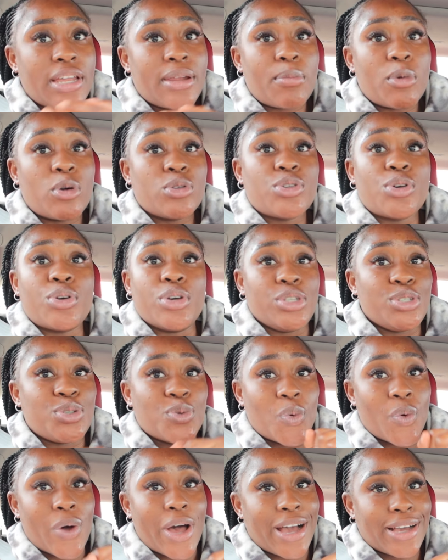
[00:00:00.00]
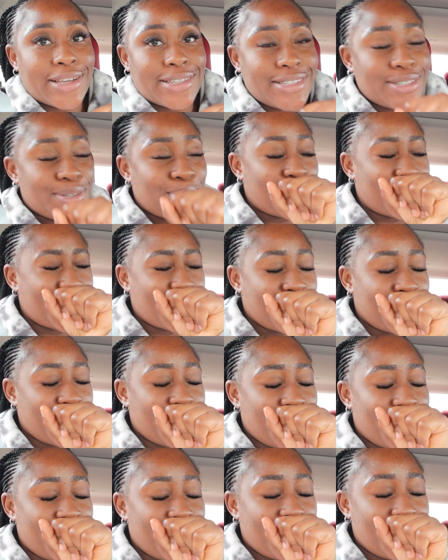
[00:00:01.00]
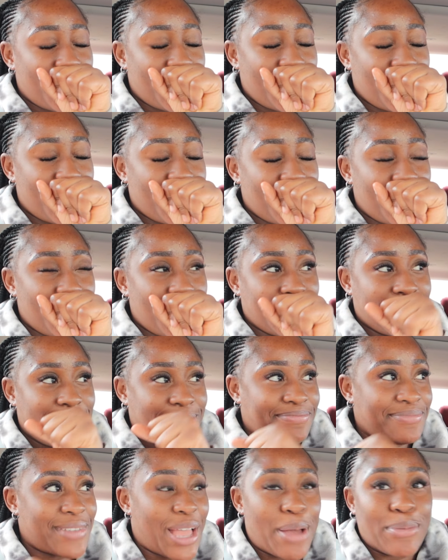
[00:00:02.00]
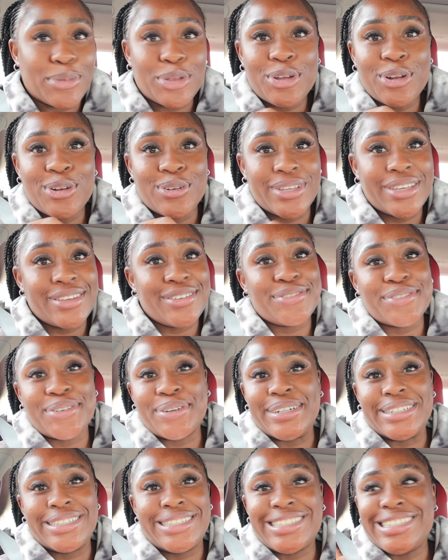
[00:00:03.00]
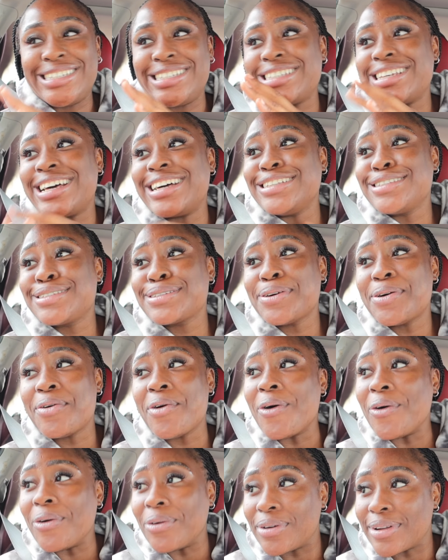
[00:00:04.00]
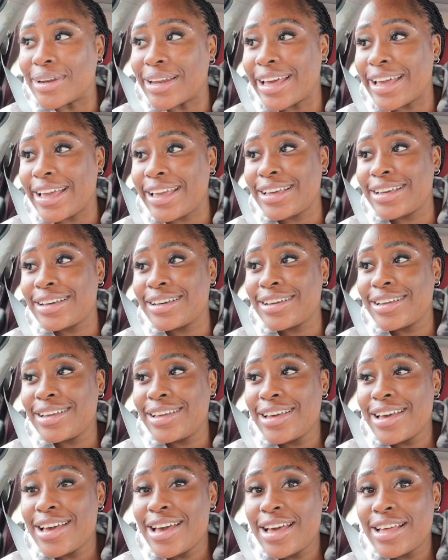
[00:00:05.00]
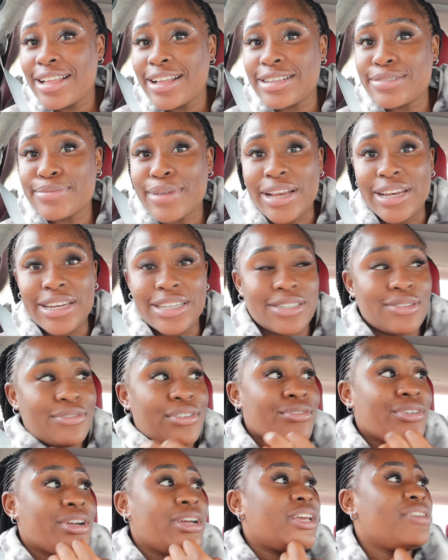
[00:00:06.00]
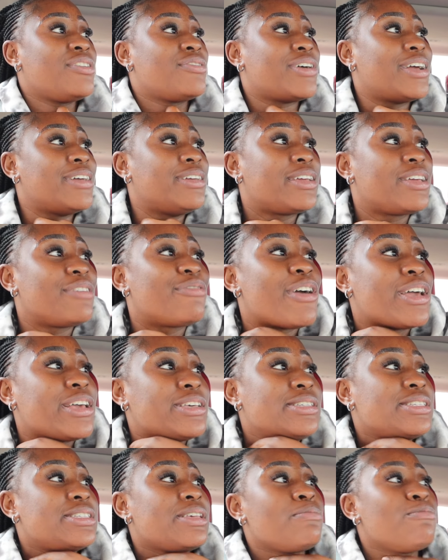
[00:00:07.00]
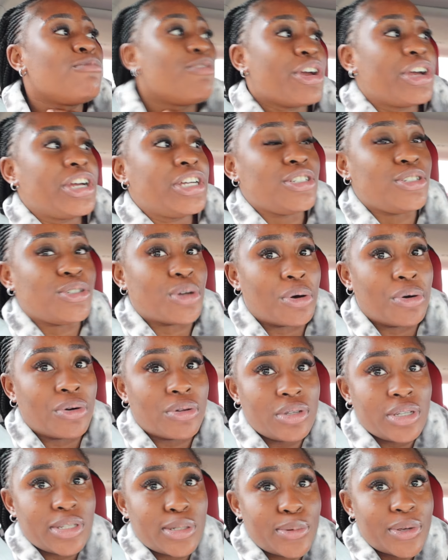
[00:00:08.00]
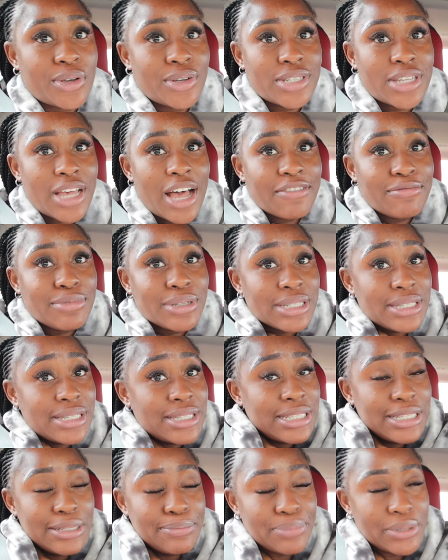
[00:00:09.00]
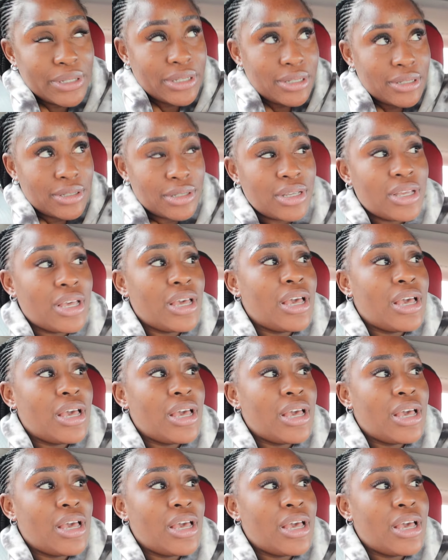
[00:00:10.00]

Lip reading: And I'm also going to wax. Ooh! I'm not looking forward to it at all. Like, that's my least favorite. If I seem very dull, it's because I've been sleeping.